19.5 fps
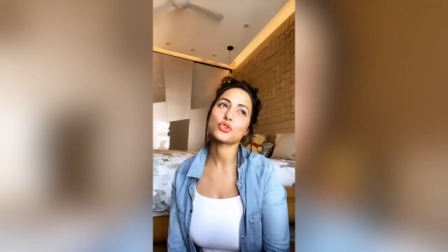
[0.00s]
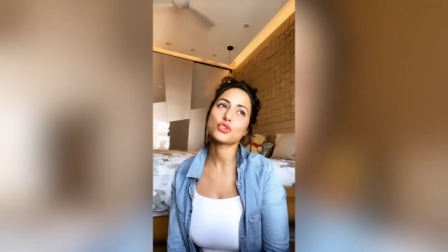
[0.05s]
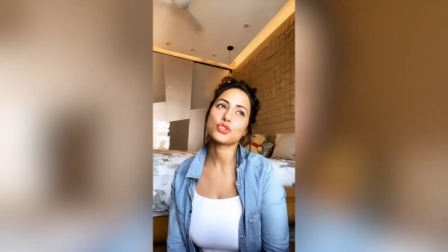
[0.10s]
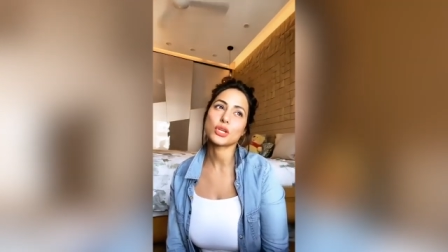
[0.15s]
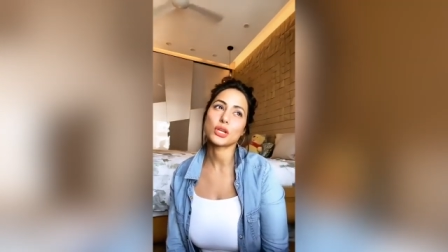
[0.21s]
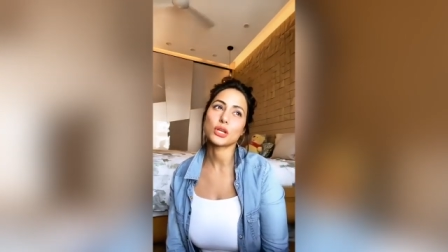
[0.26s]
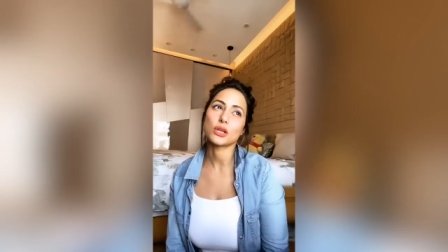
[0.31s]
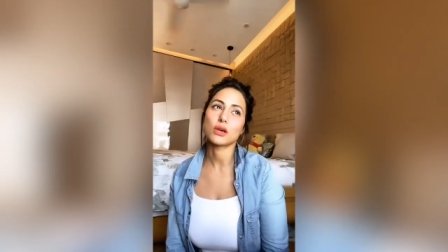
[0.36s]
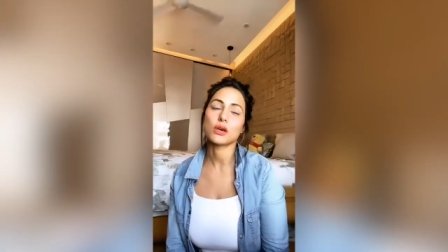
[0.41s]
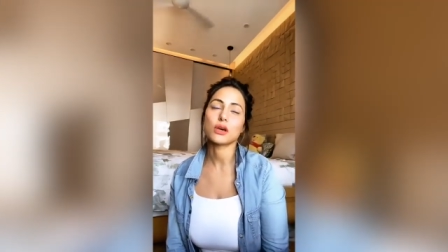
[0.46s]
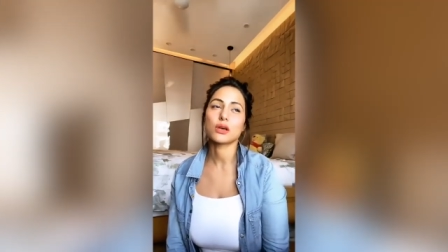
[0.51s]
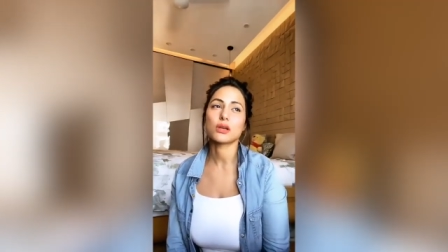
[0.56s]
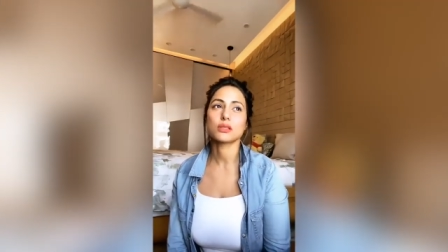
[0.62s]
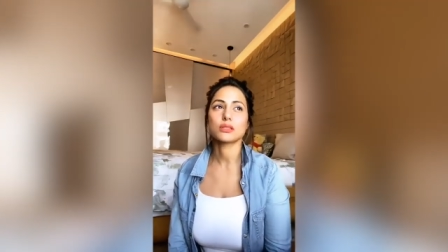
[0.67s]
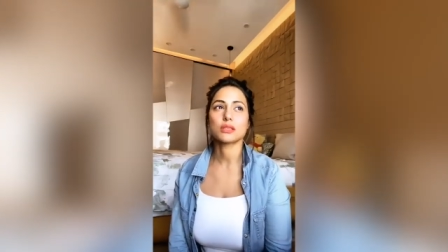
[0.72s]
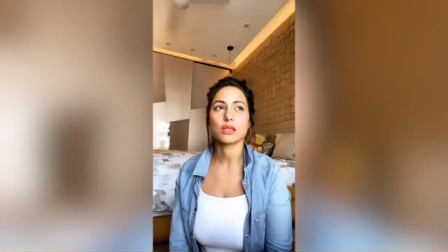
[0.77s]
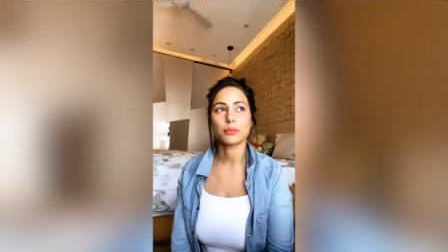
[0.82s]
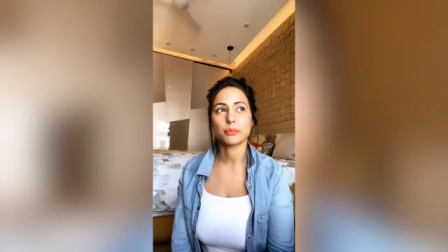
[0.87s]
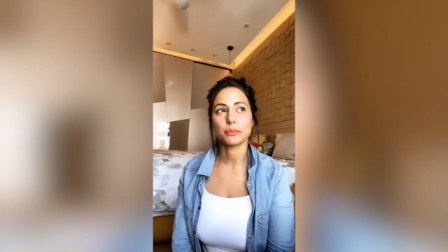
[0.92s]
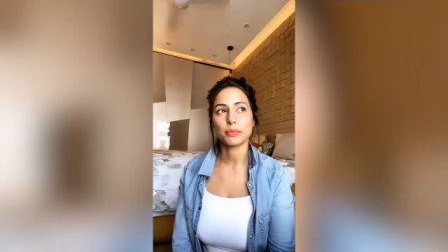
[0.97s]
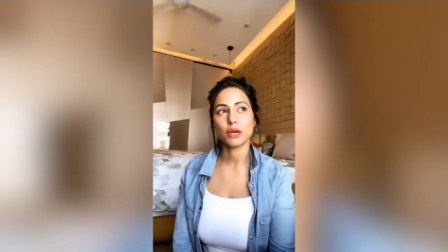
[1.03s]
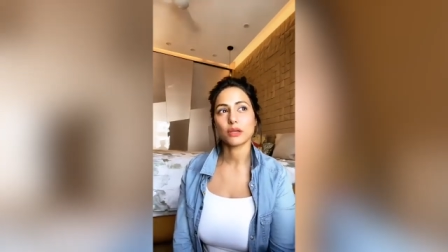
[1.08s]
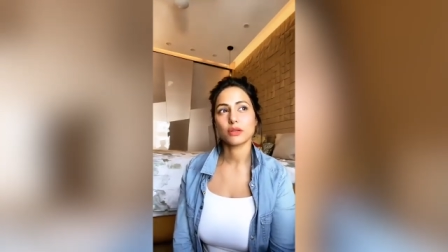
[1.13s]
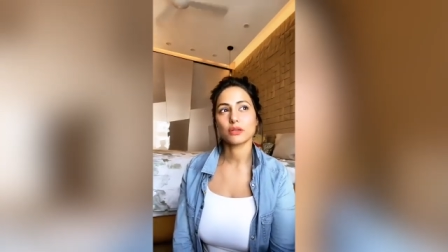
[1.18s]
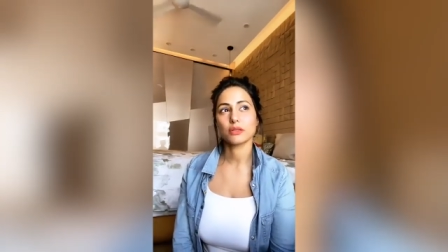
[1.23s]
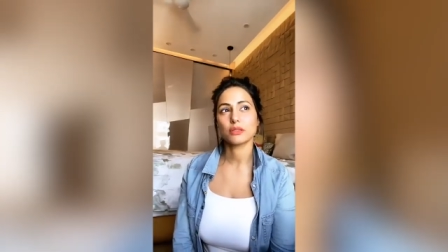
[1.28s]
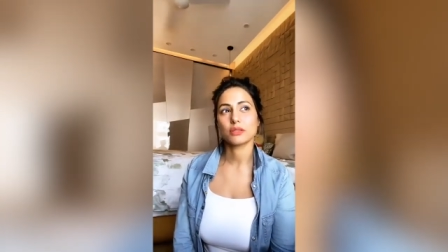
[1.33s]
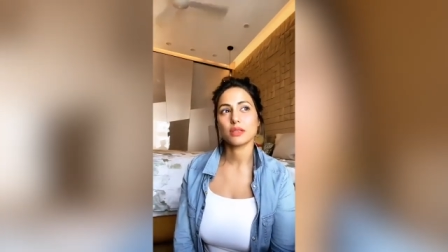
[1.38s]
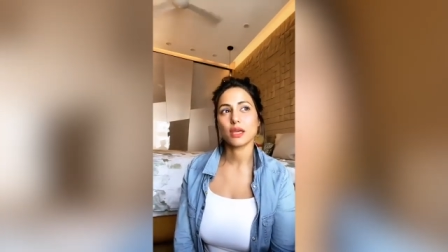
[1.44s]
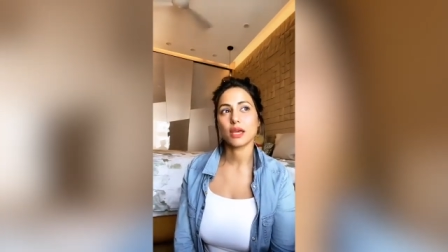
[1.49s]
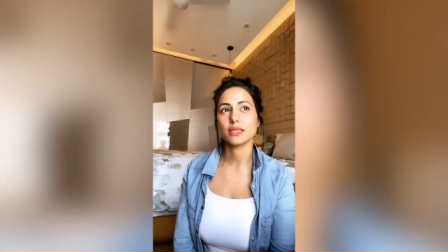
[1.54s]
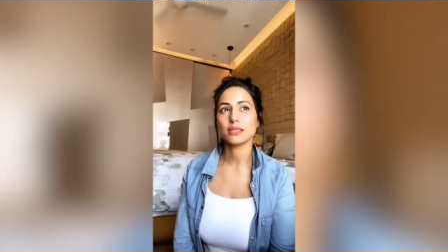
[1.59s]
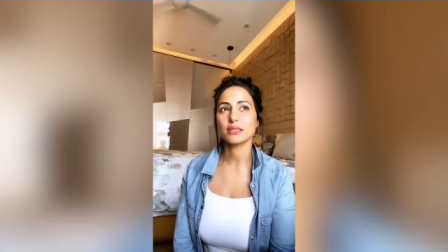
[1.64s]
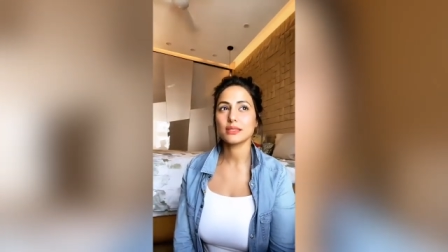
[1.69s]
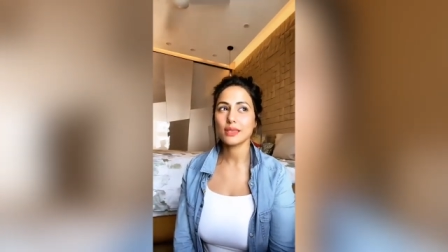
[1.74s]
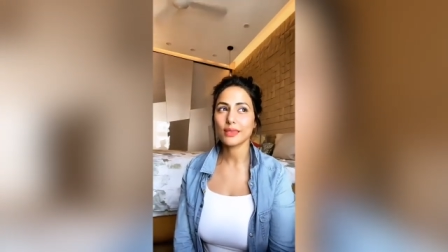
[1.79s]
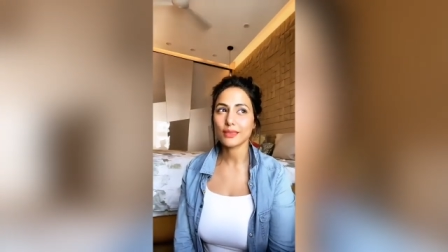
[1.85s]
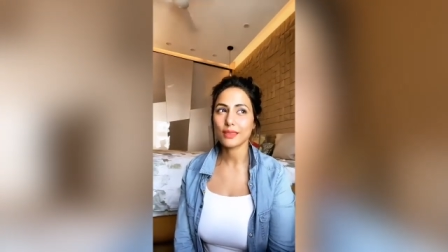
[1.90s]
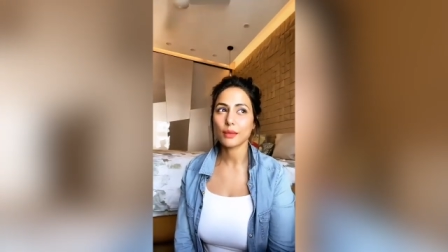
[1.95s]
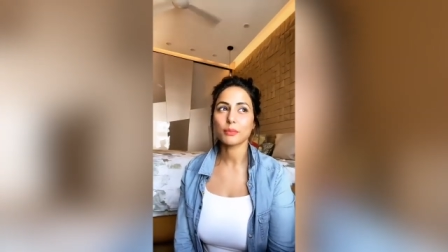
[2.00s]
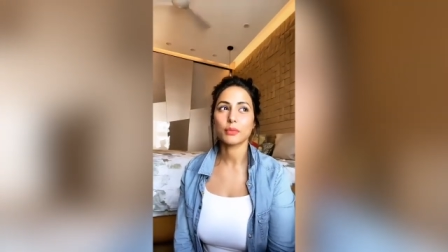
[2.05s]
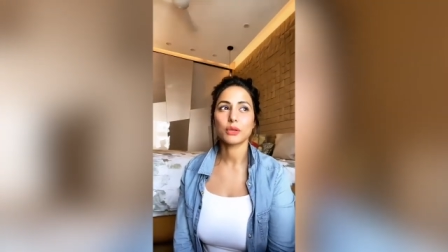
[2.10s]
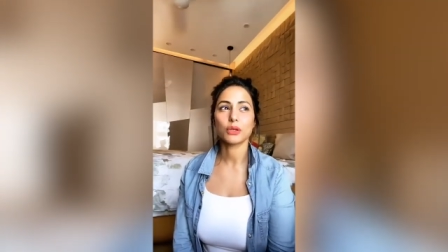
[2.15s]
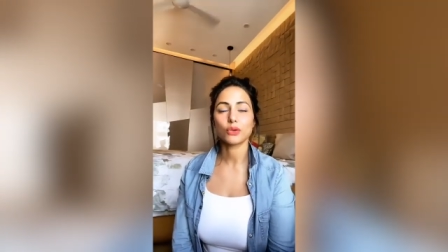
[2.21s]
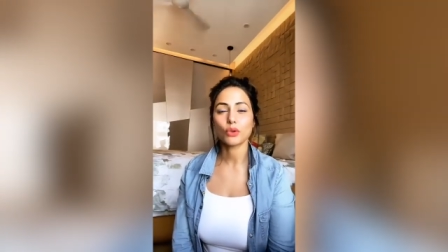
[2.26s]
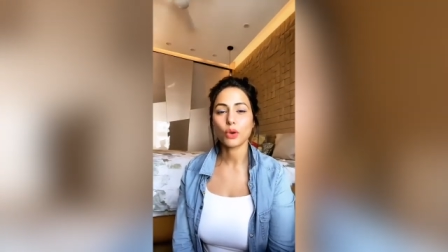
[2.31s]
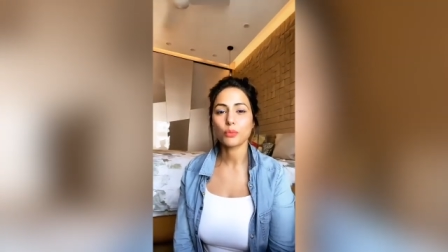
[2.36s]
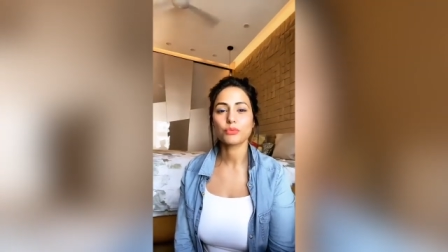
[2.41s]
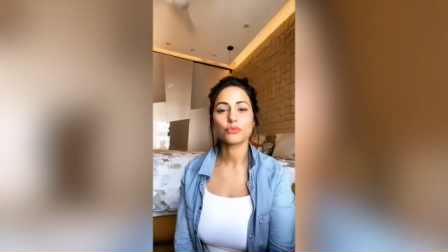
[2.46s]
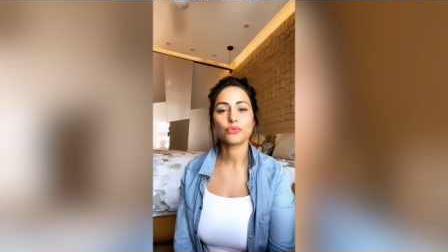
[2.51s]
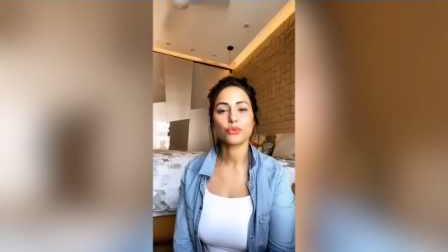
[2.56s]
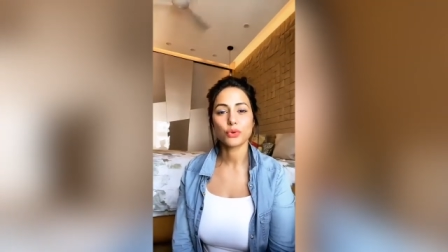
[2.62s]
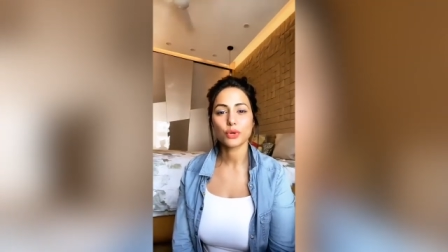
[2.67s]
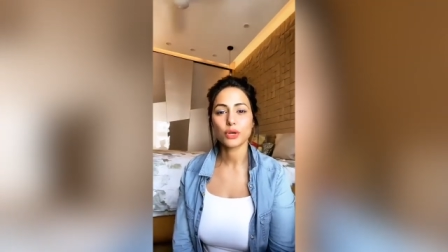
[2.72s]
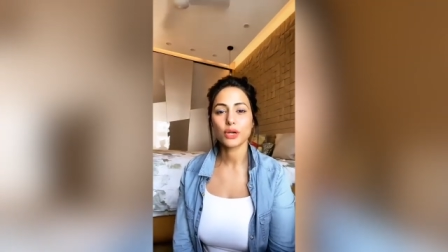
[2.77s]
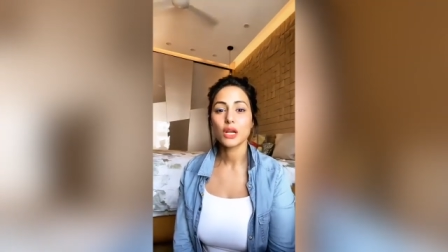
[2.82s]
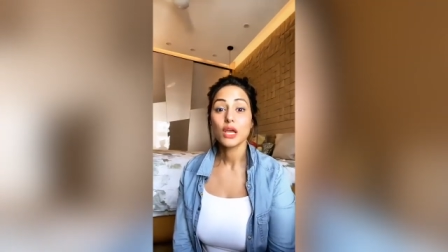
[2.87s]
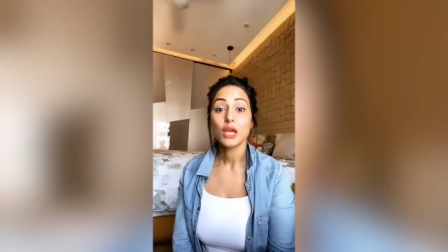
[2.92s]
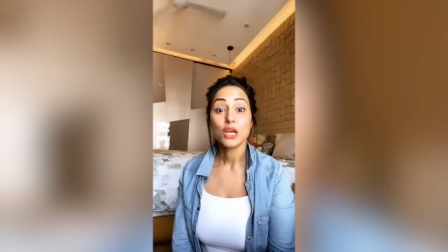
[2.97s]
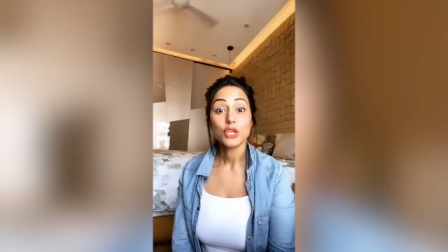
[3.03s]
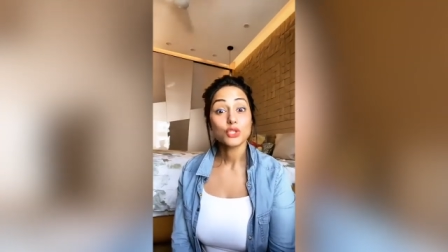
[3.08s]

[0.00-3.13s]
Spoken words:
Shanaz and Paras. I see them in top four.